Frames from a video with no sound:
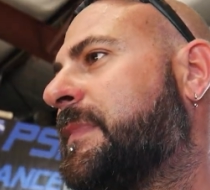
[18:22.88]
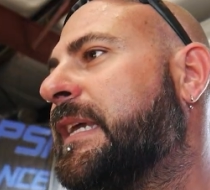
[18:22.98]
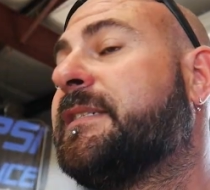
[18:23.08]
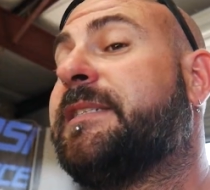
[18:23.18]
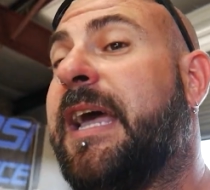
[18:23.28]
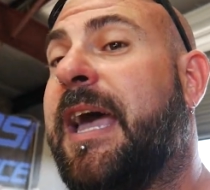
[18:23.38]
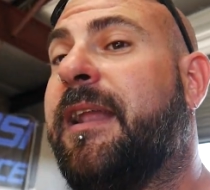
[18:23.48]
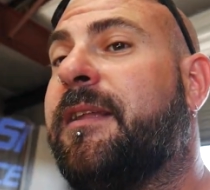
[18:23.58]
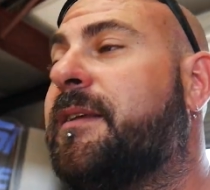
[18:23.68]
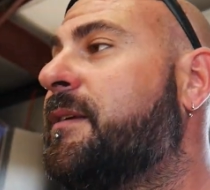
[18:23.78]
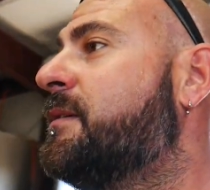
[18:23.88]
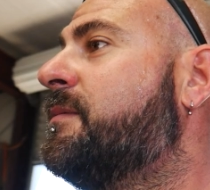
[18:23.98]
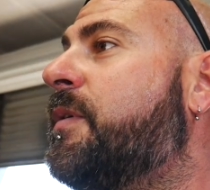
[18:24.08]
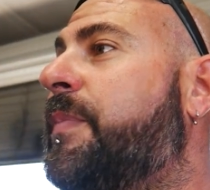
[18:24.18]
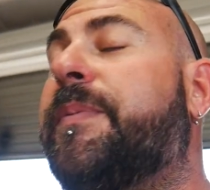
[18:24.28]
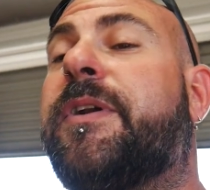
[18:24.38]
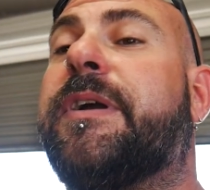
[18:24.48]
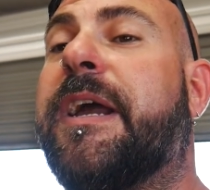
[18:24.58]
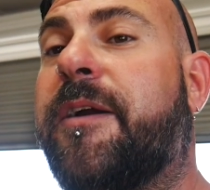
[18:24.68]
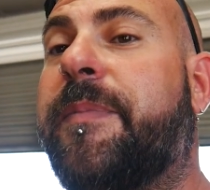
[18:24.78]
It's sad, but people don't
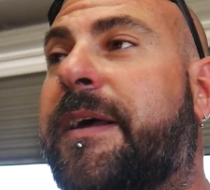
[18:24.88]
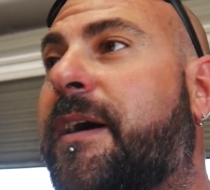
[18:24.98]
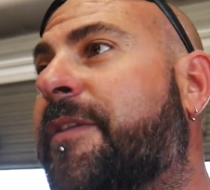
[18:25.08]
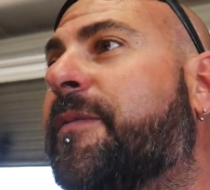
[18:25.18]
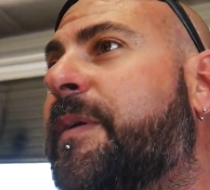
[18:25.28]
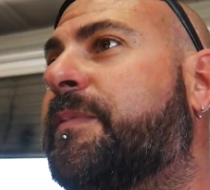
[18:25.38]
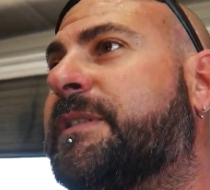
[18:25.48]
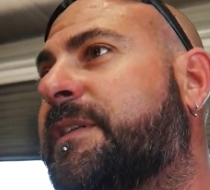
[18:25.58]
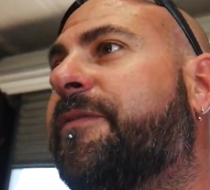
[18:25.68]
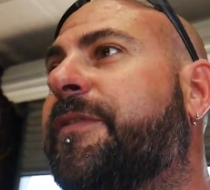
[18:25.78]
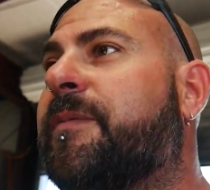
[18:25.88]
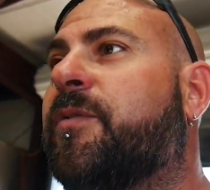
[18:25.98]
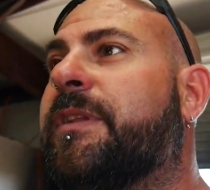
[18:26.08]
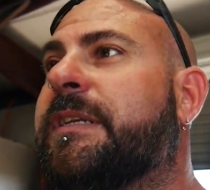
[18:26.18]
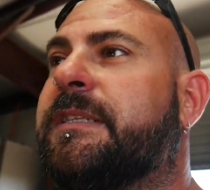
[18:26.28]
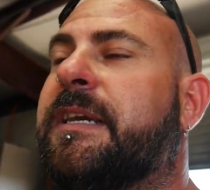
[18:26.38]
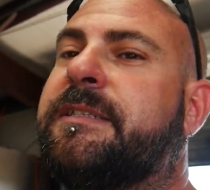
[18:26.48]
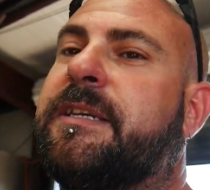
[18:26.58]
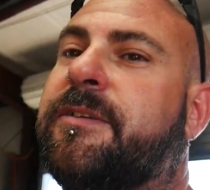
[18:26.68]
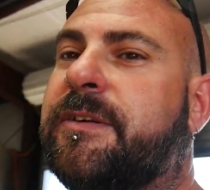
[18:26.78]
care about other people's stuff anymore these
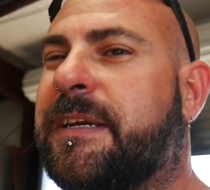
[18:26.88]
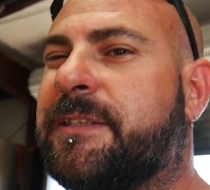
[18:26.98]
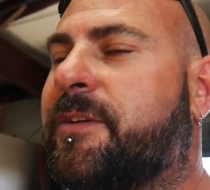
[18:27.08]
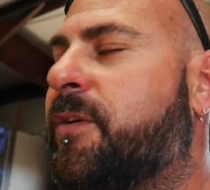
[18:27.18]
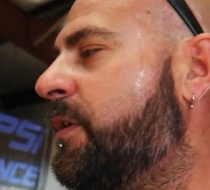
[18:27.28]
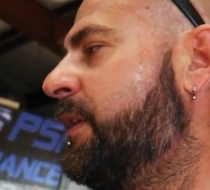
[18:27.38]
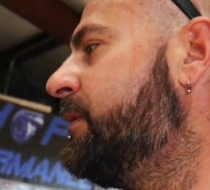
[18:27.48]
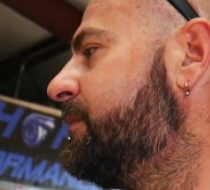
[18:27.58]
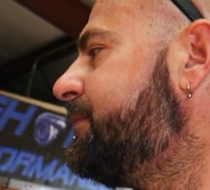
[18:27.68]
days either, and that's annoying.